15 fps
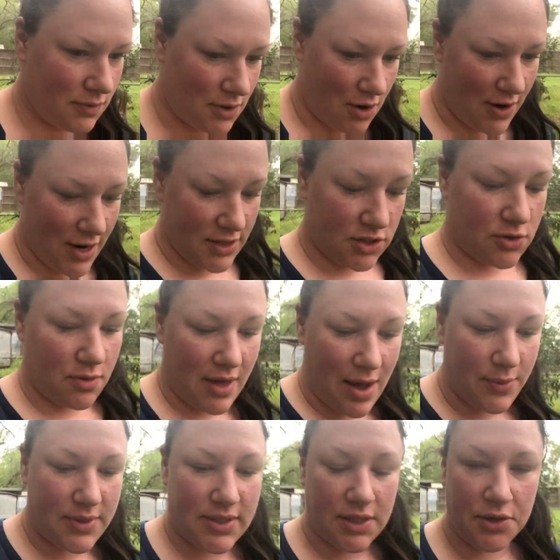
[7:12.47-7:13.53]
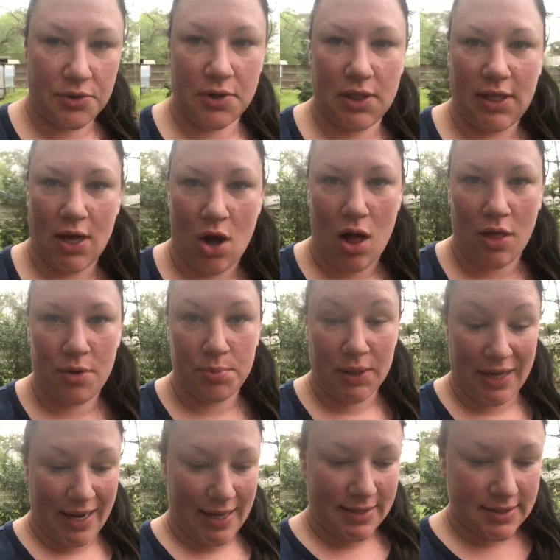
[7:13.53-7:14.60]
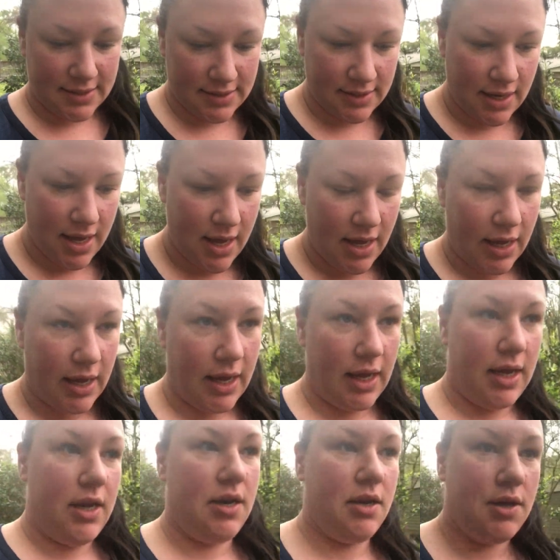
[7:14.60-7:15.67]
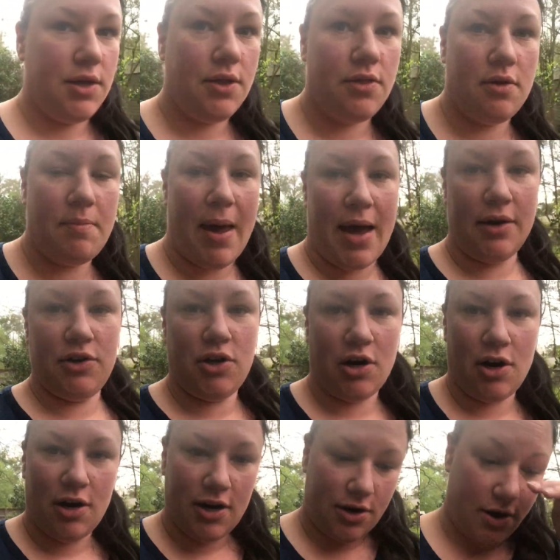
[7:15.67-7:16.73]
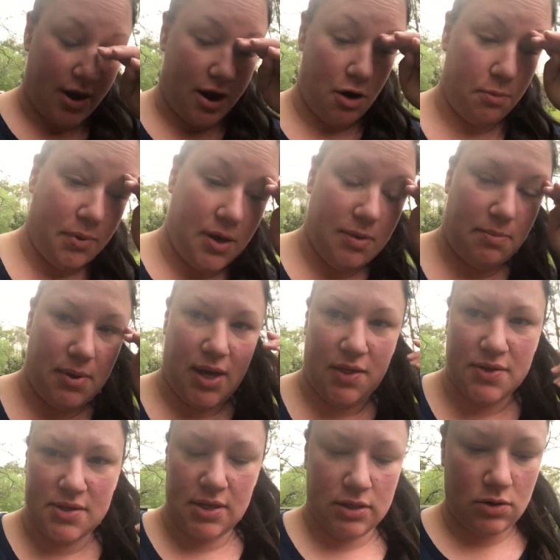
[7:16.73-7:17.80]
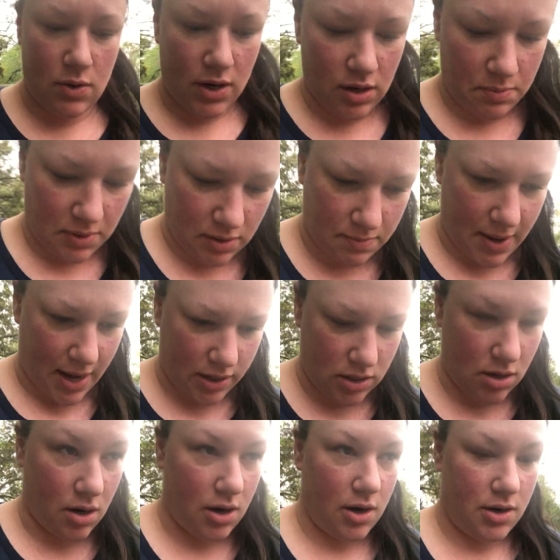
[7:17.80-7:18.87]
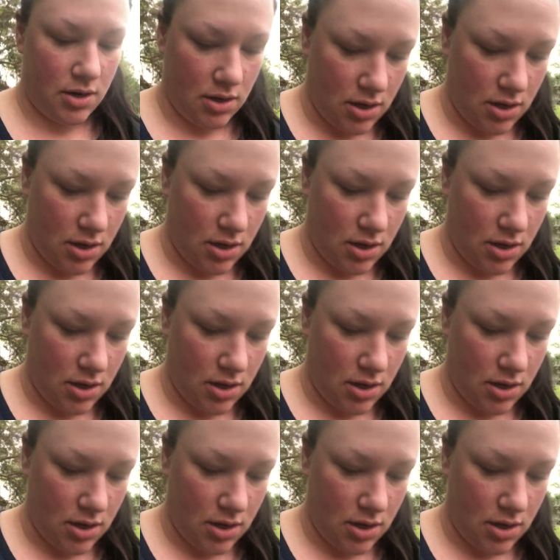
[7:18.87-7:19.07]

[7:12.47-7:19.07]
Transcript: All right, so that was literally all the plants in the backyard at our Airbnb. This is quite a big backyard.